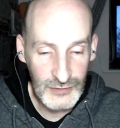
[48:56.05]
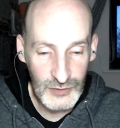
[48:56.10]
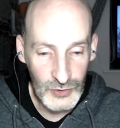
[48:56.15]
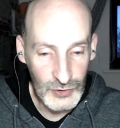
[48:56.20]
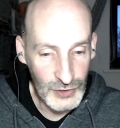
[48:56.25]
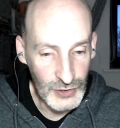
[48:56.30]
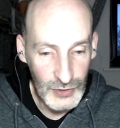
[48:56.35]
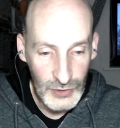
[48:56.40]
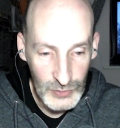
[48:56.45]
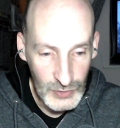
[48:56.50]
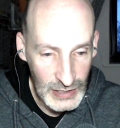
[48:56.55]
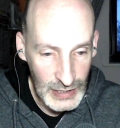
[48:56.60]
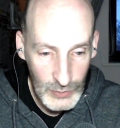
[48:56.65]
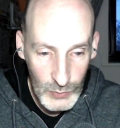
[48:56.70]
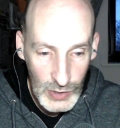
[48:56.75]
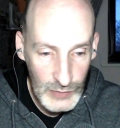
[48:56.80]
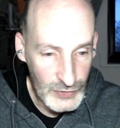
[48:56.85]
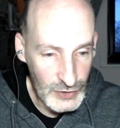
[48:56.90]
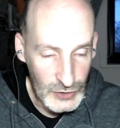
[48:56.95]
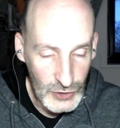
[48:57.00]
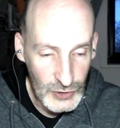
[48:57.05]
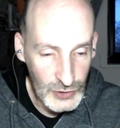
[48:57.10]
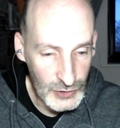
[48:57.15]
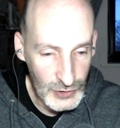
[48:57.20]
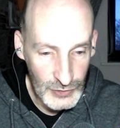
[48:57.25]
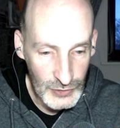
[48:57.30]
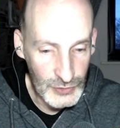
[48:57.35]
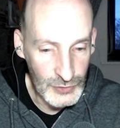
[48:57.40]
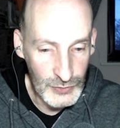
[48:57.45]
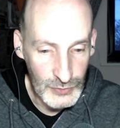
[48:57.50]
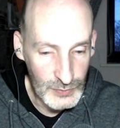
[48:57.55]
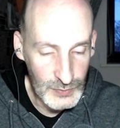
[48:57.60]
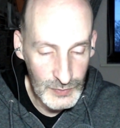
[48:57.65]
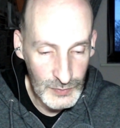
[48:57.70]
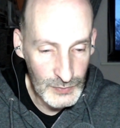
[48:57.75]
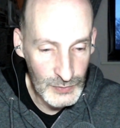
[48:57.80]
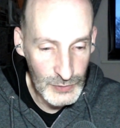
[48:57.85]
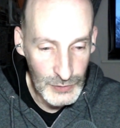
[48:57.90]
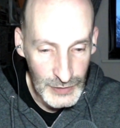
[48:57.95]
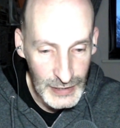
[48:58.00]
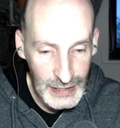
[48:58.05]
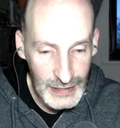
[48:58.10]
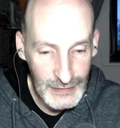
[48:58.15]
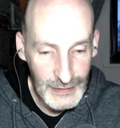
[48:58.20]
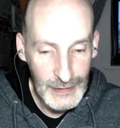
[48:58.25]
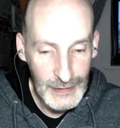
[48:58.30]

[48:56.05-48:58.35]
or however long you need,